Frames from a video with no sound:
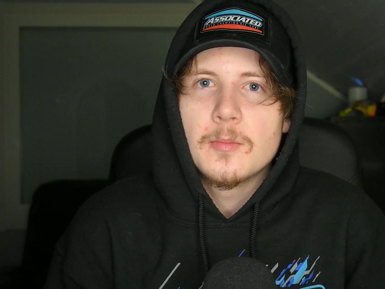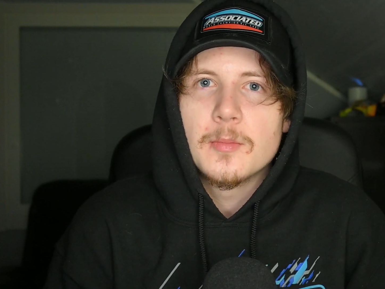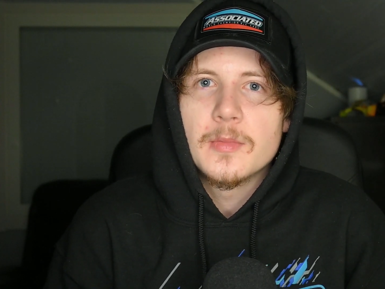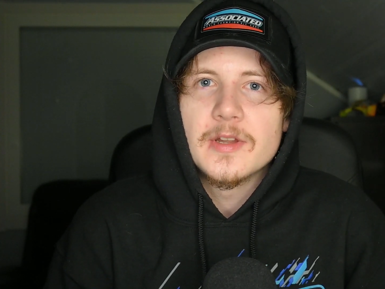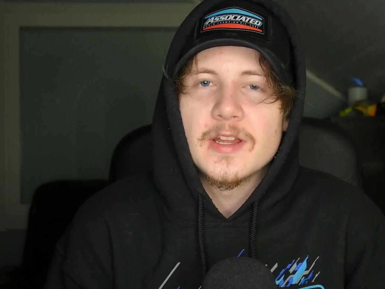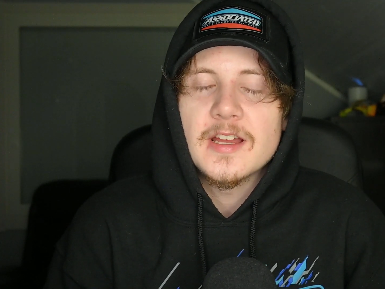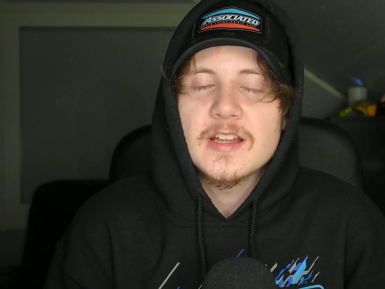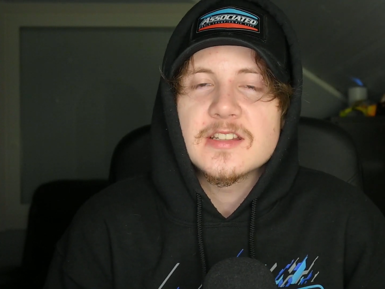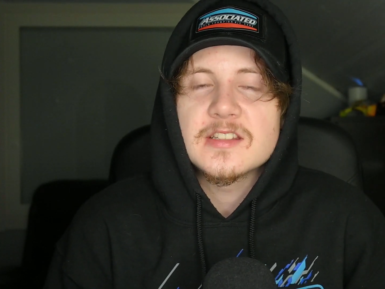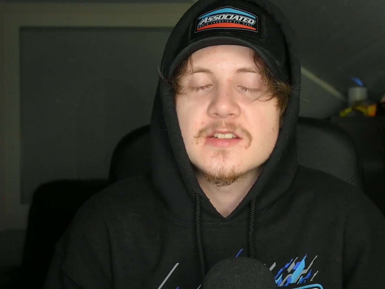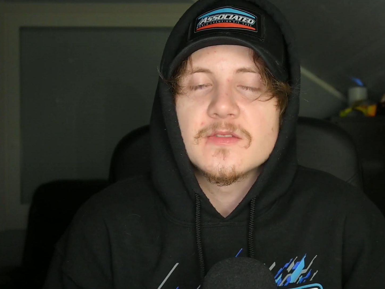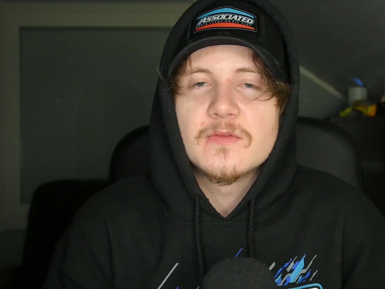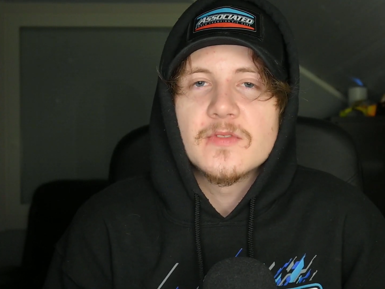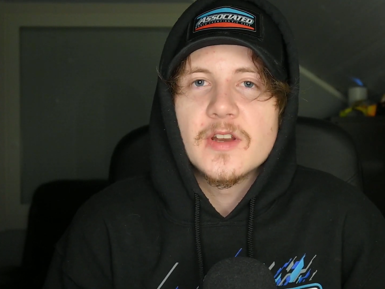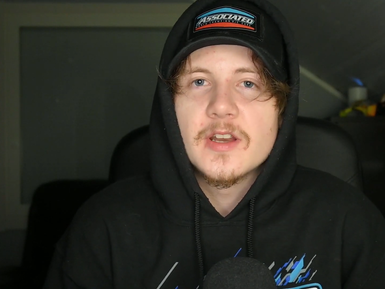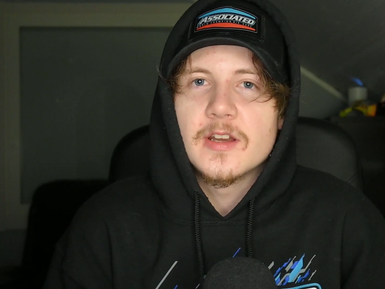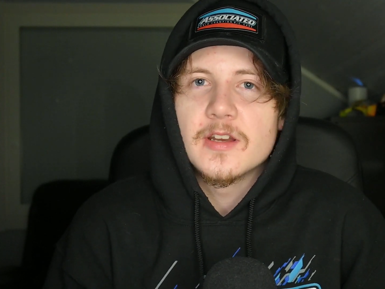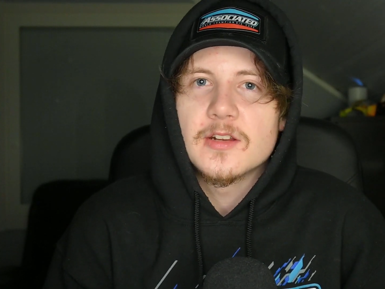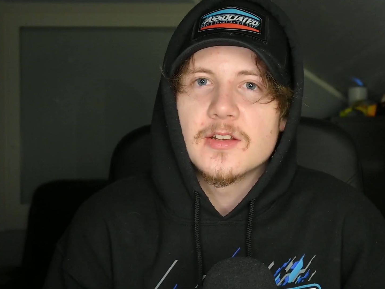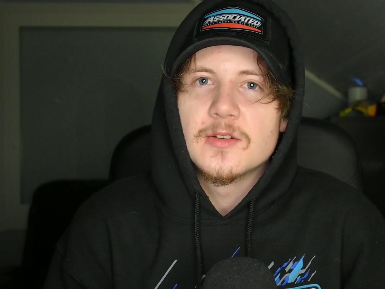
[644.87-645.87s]
but that's a
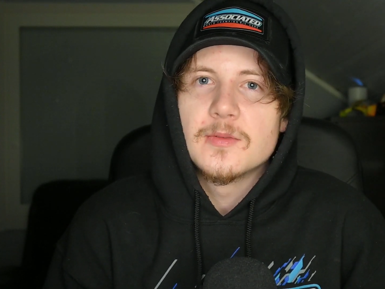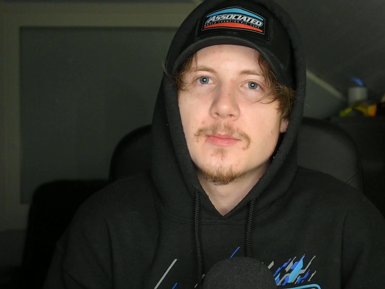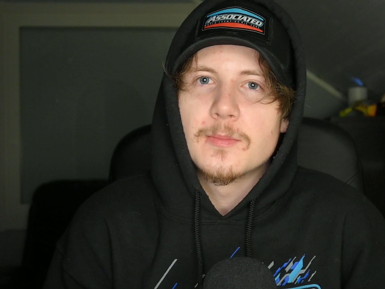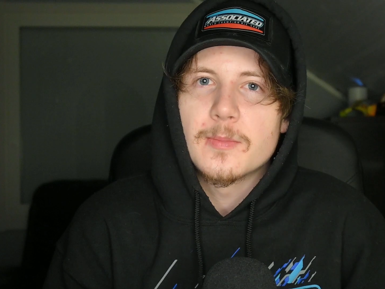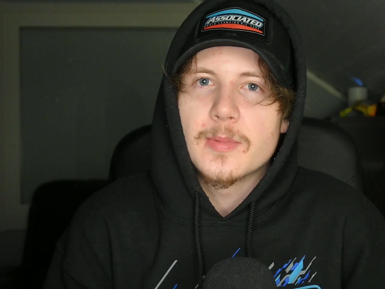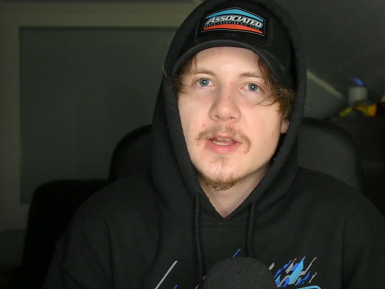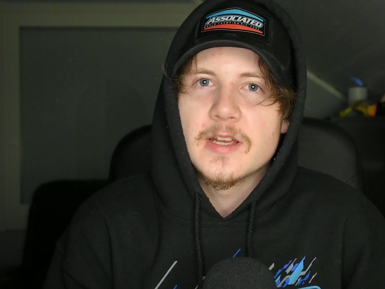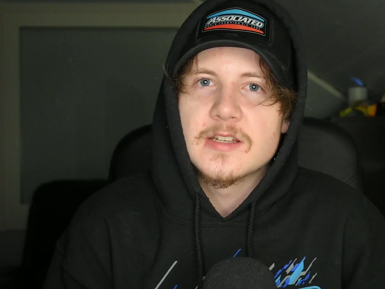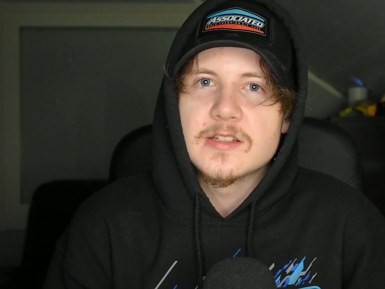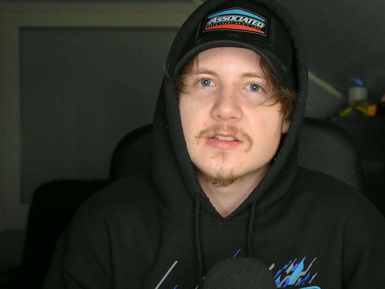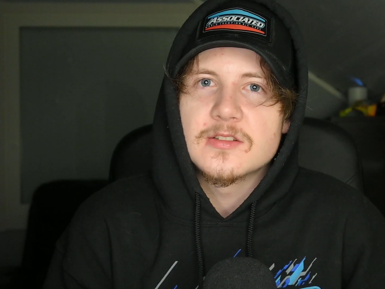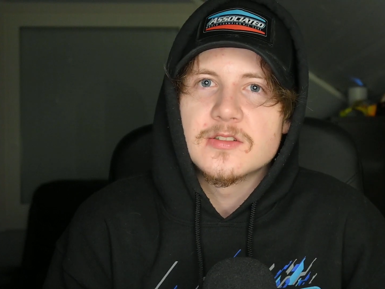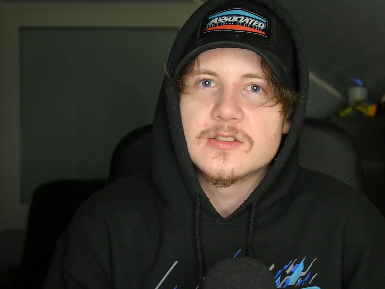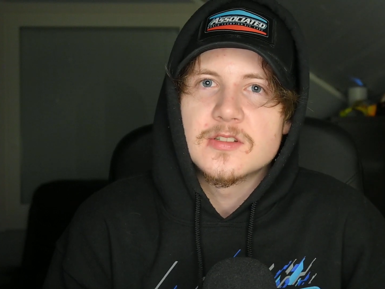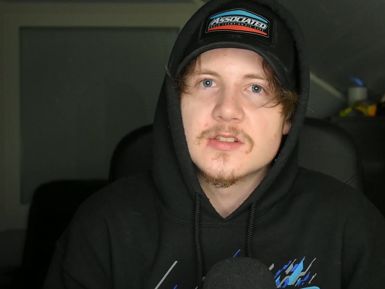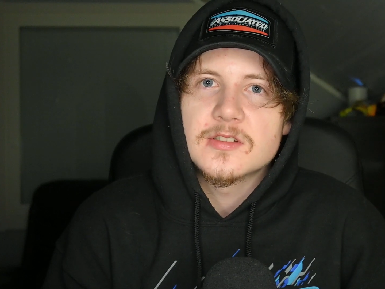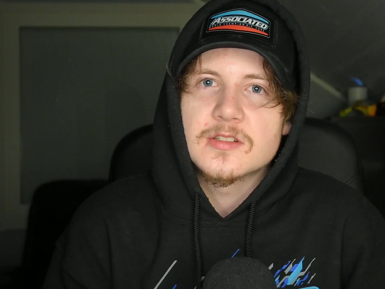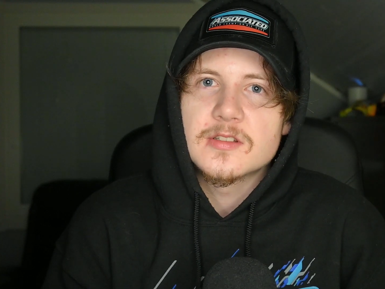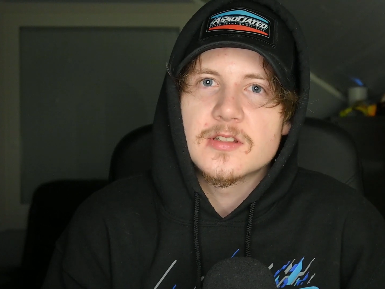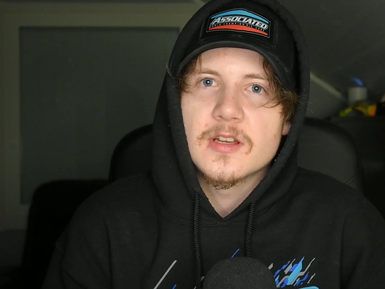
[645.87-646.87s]
very good place to
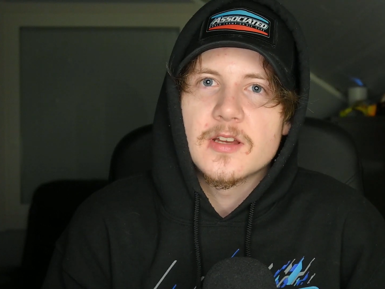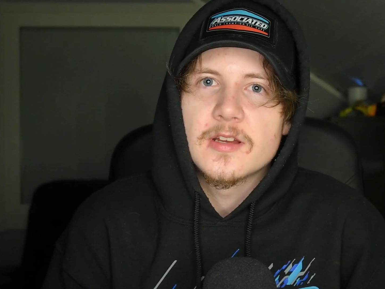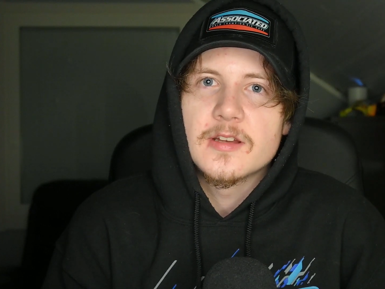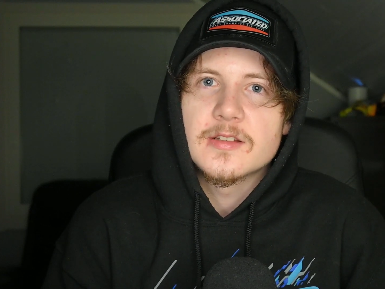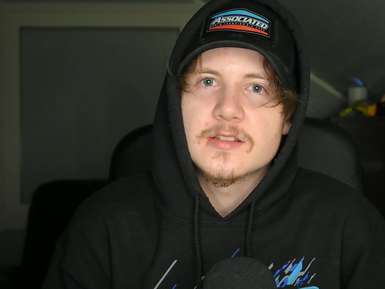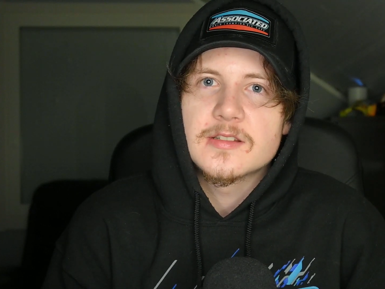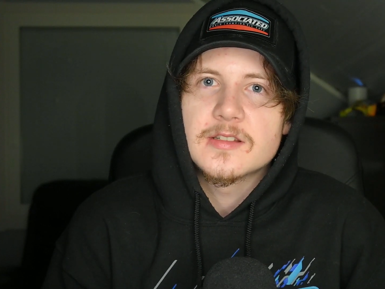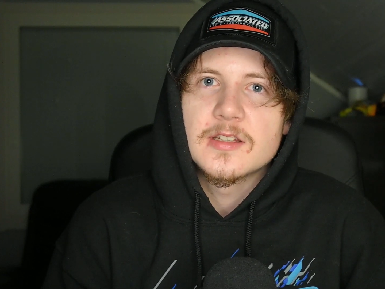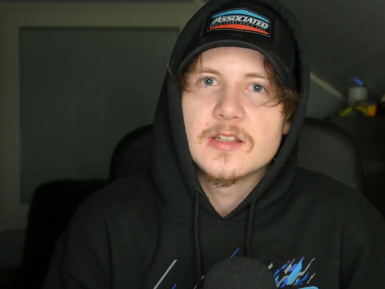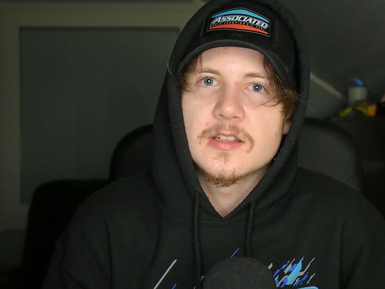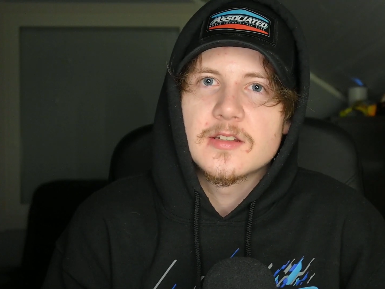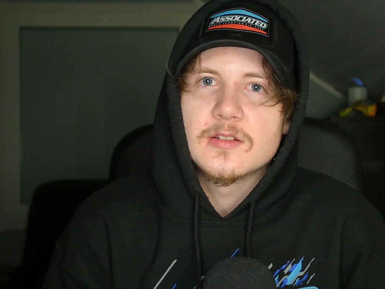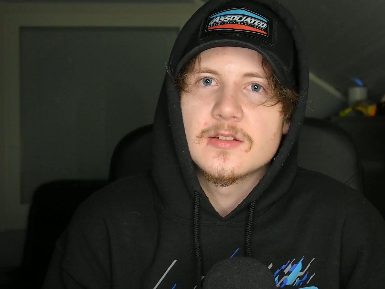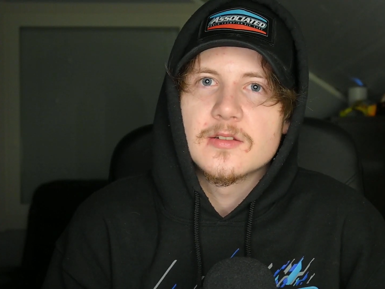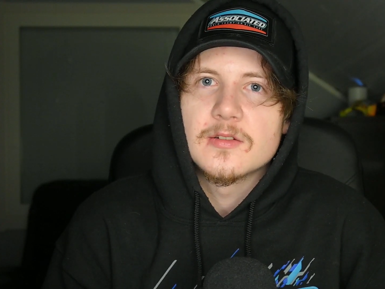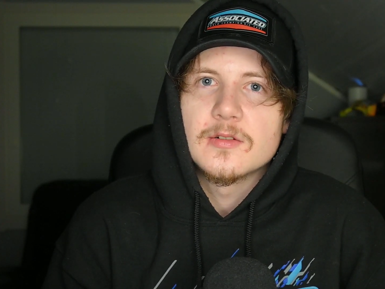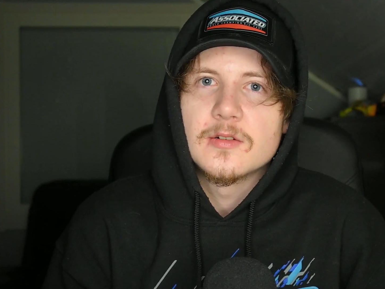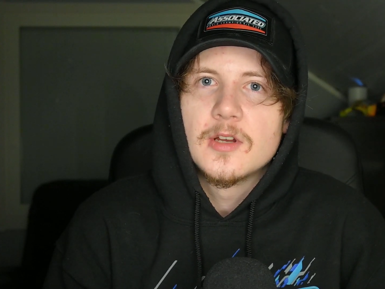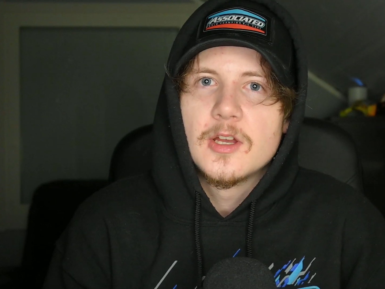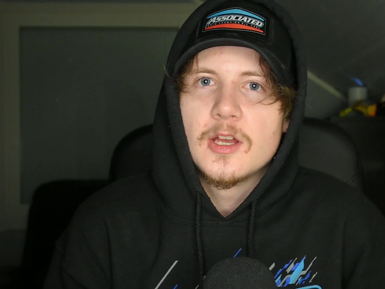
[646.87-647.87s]
just uh, stick
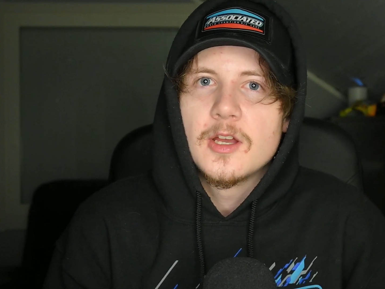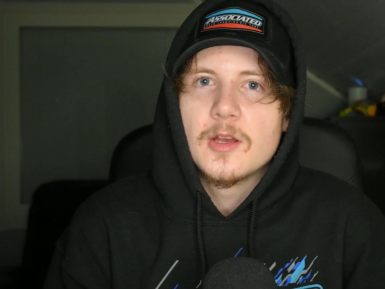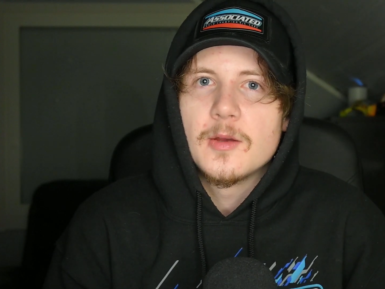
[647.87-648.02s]
to